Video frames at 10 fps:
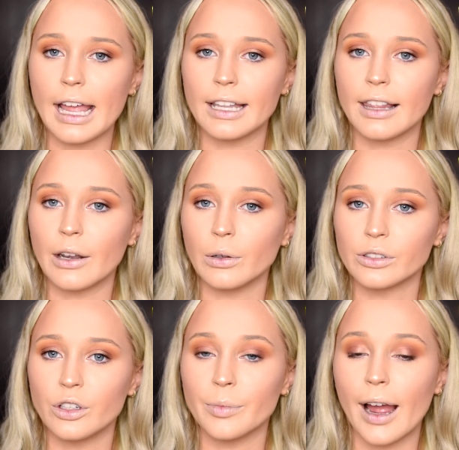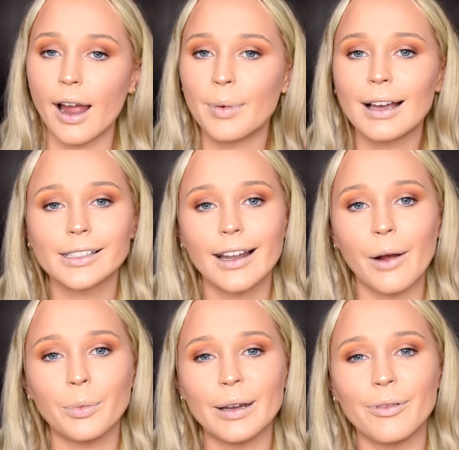and then also do my eyebrows, and I
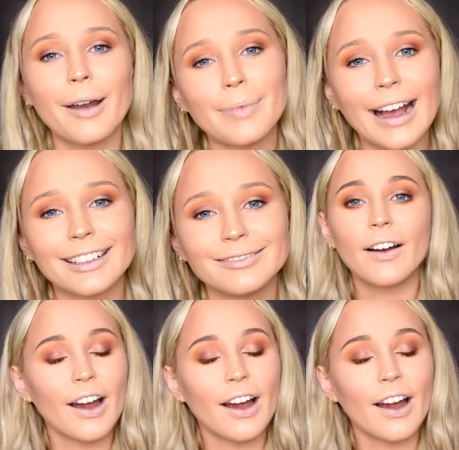will be right back.